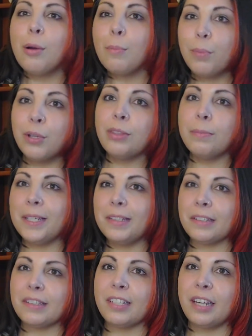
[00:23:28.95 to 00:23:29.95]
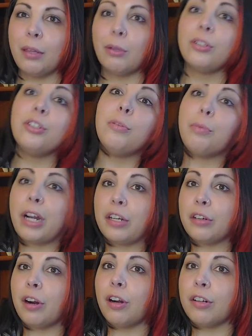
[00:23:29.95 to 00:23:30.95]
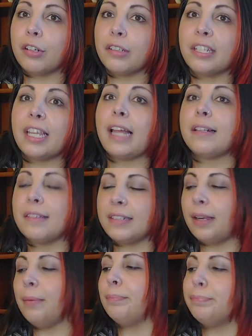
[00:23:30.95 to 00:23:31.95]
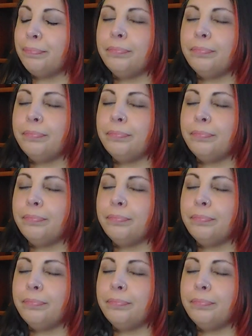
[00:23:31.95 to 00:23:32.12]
put the pieces together to bring charges against him.